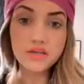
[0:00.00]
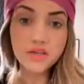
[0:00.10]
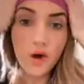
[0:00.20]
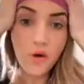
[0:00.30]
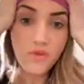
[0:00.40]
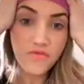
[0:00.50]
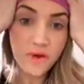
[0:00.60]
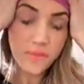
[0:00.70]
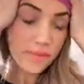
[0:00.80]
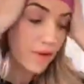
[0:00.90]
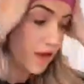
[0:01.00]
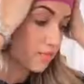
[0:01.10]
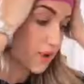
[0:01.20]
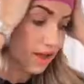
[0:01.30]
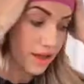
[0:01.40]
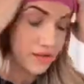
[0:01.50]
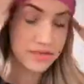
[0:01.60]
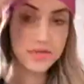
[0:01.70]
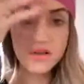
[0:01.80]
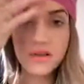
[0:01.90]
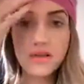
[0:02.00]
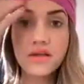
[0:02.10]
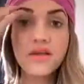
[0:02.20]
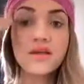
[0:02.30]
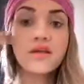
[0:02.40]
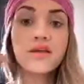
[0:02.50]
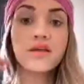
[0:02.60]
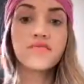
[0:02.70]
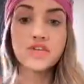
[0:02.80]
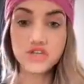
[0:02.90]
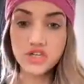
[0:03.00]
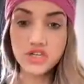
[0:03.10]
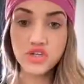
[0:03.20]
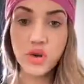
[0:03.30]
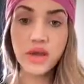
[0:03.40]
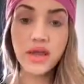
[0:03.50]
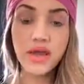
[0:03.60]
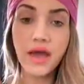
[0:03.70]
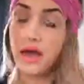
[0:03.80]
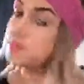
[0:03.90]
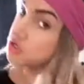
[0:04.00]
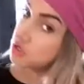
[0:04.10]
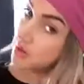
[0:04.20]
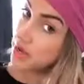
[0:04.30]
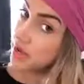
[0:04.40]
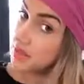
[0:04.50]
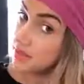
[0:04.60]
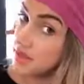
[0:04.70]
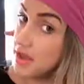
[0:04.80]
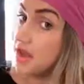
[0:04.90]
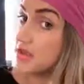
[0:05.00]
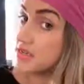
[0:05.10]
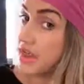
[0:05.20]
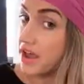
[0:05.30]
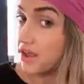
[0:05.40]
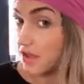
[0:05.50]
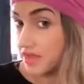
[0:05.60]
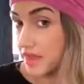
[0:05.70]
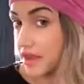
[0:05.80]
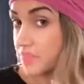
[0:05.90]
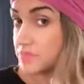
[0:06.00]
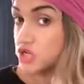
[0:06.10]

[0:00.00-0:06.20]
so Free People headband. If you're just joining, I'm doing the hairstyle that I